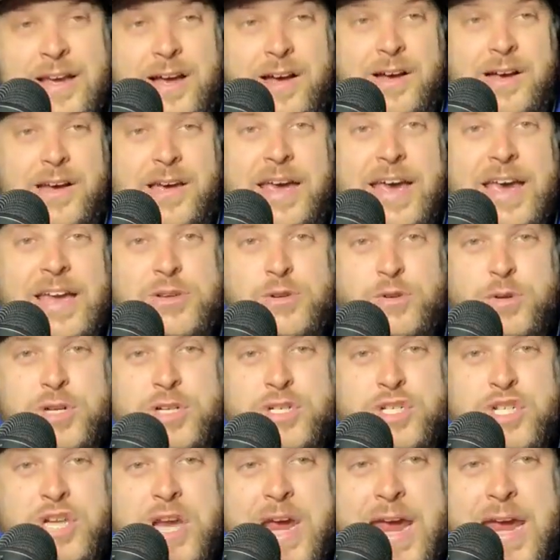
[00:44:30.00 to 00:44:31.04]

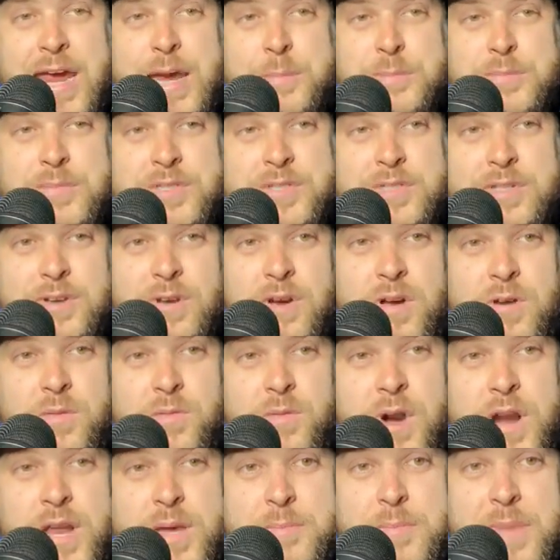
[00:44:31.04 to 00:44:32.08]
Edgerrin James,
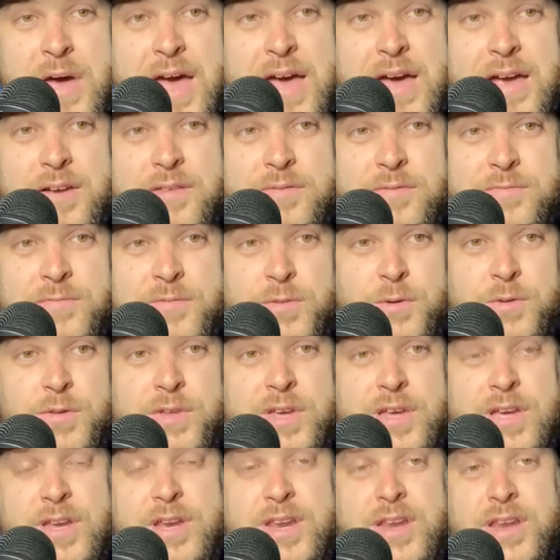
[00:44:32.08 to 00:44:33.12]
running back for
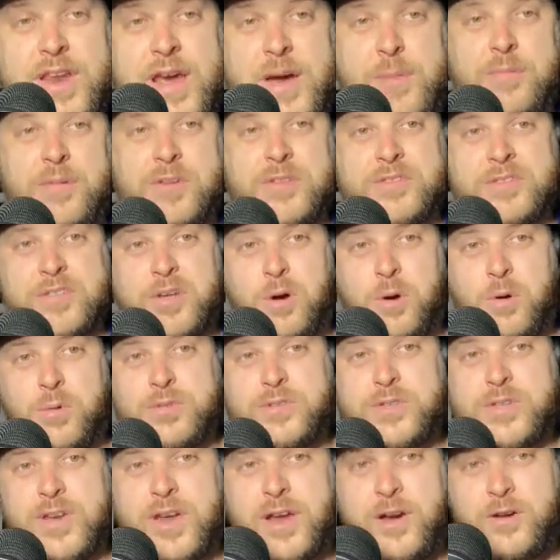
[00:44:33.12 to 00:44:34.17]
the Indianapolis
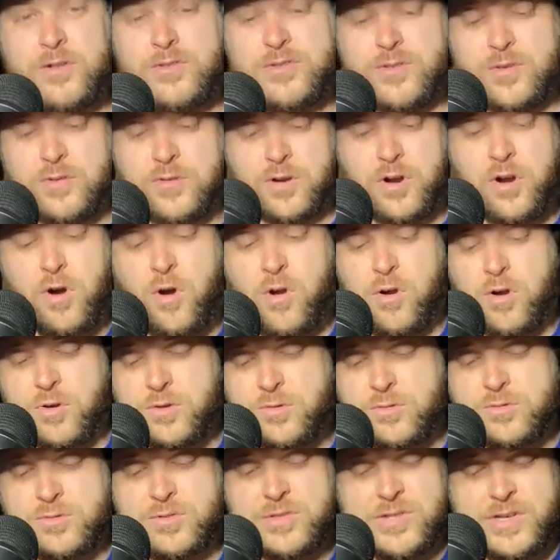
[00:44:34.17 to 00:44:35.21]
Colts and Arizona
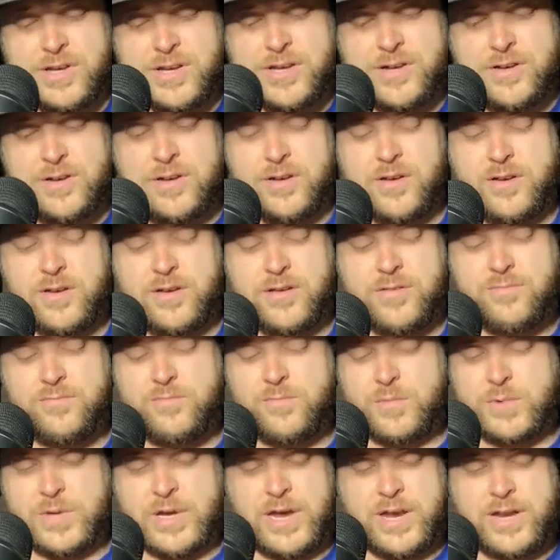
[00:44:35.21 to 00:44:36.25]
Cardinals,
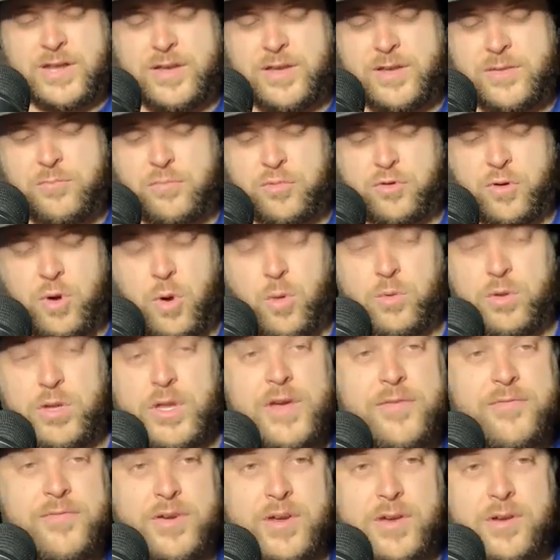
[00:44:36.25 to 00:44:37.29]
had a
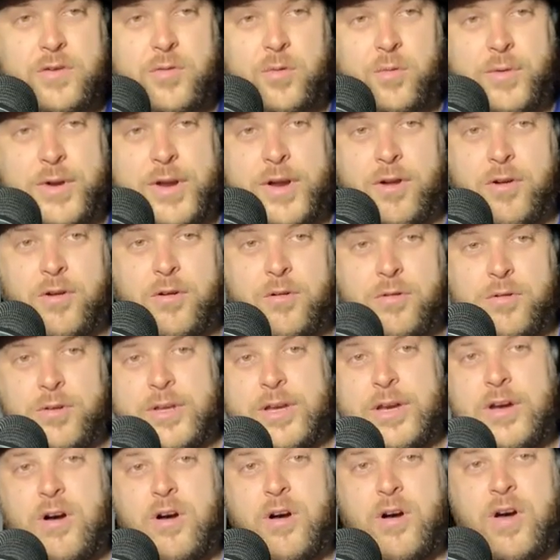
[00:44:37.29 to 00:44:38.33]
prolific career
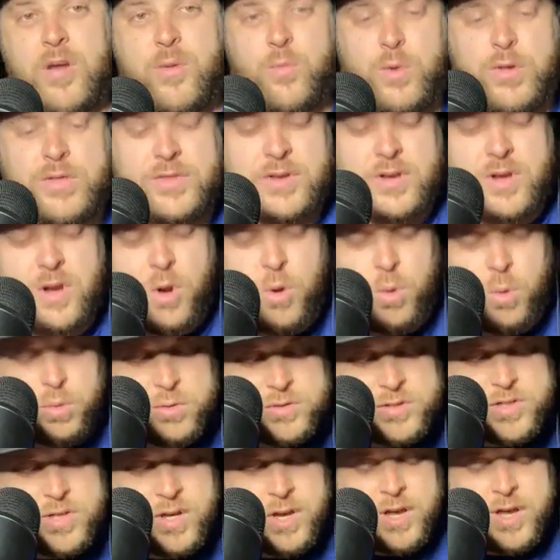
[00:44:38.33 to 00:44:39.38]
early on with the
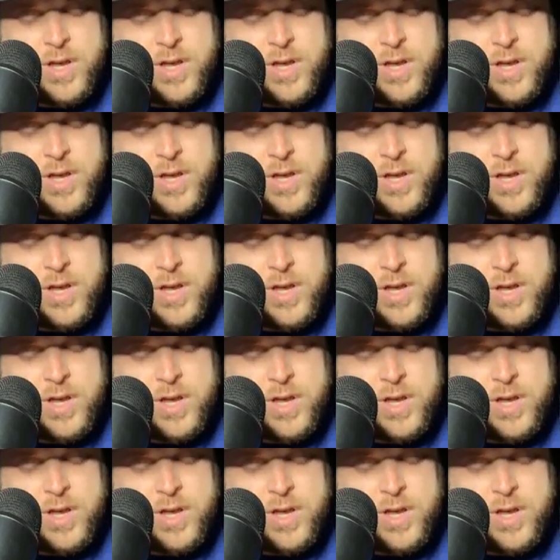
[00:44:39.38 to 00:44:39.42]
Colts.